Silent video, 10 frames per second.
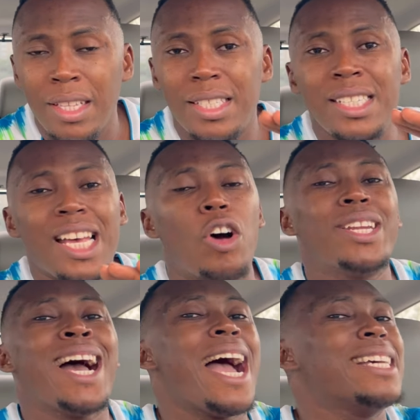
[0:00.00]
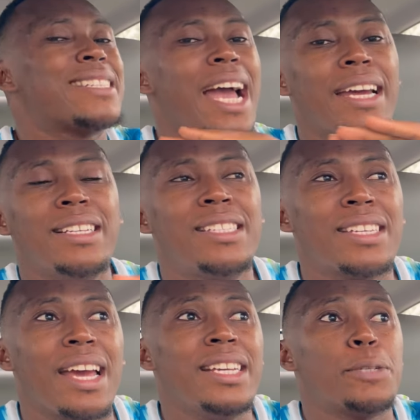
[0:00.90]
Things are on the high side.
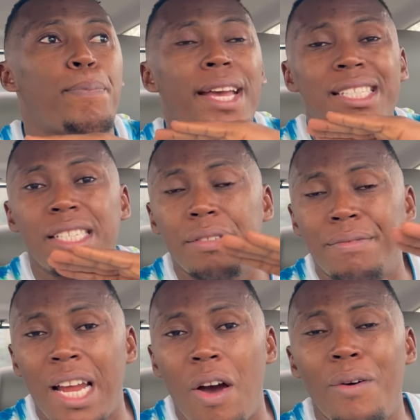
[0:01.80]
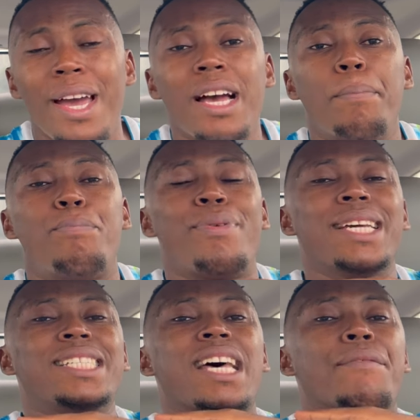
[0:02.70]
It's expensive now.
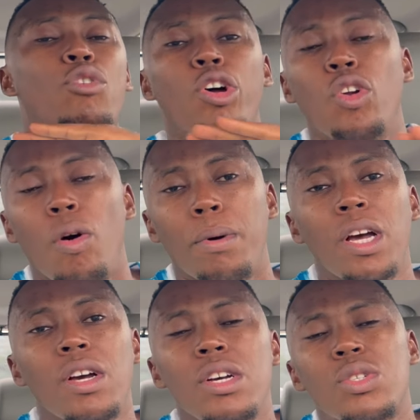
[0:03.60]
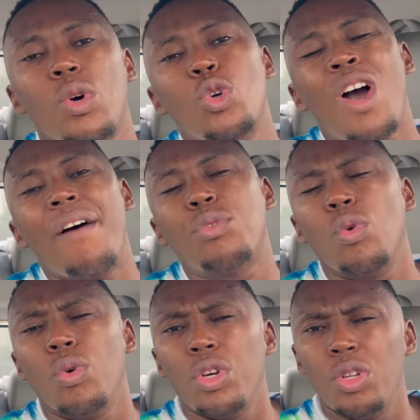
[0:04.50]
Prices have gone up. So you have
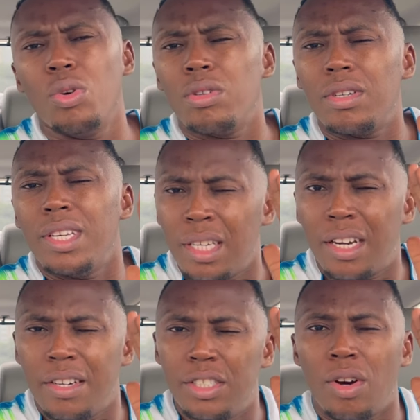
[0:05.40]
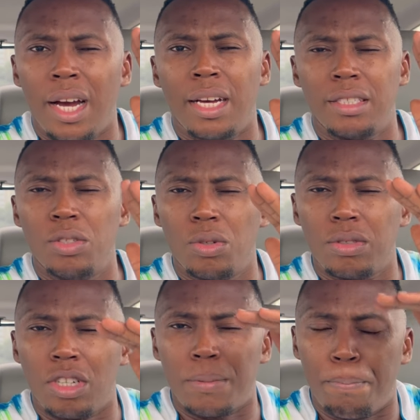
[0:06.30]
to, you know, increase your hand, you
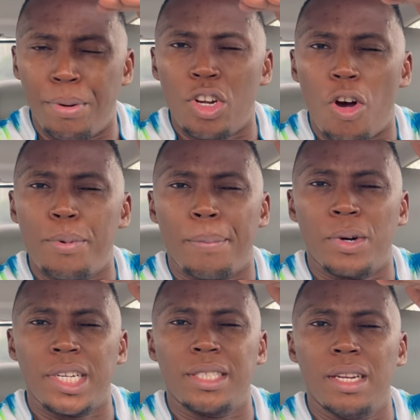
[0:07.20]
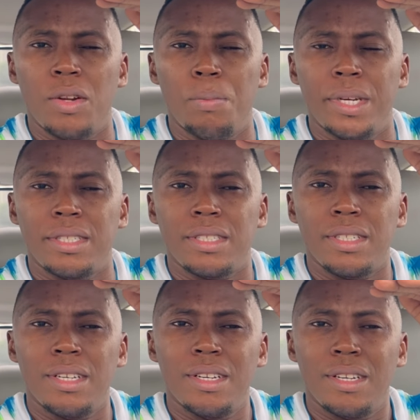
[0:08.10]
know, just bring up your budget a little bit.
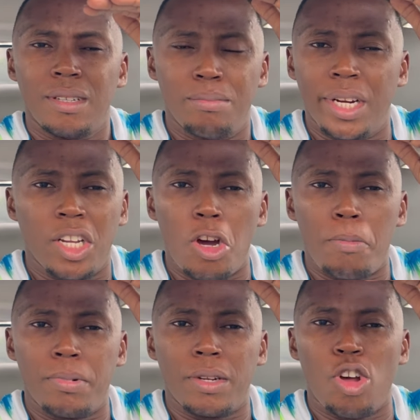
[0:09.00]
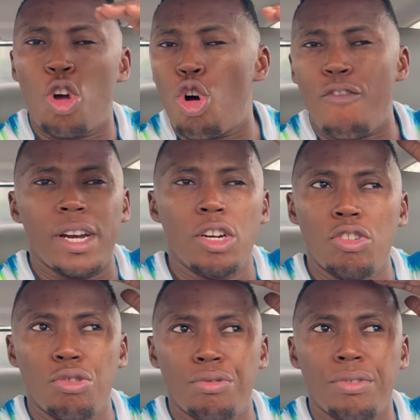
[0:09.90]
Bring it up. Don't go over the
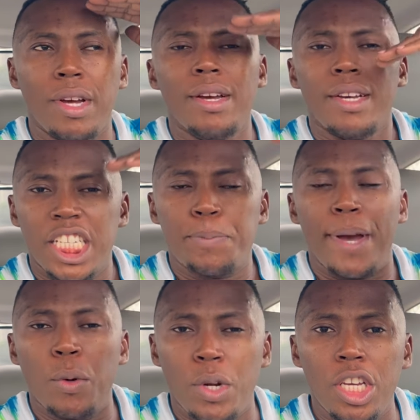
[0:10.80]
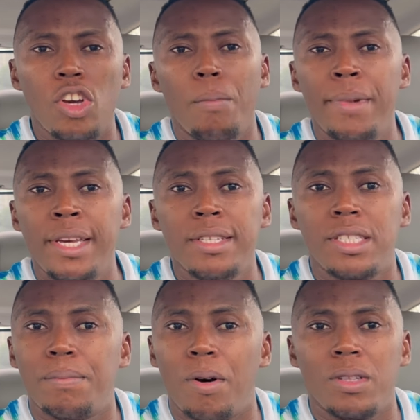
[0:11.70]
roof. Spend within your
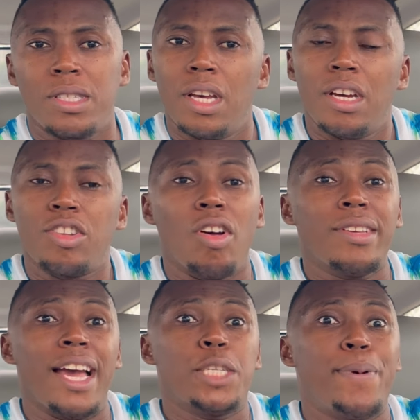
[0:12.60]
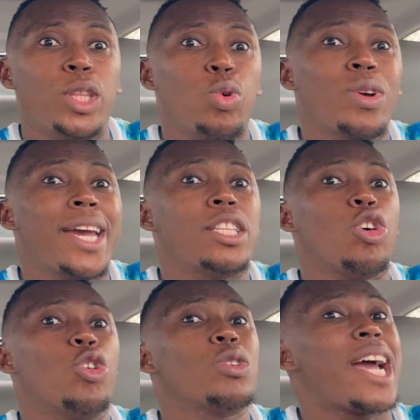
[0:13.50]
means, but don't expect to
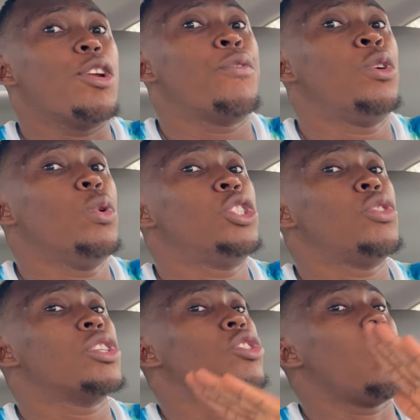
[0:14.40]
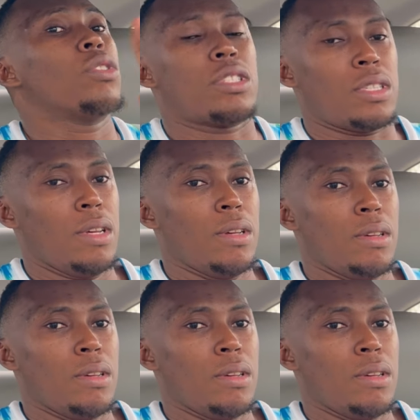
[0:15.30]
get all those kind of huge results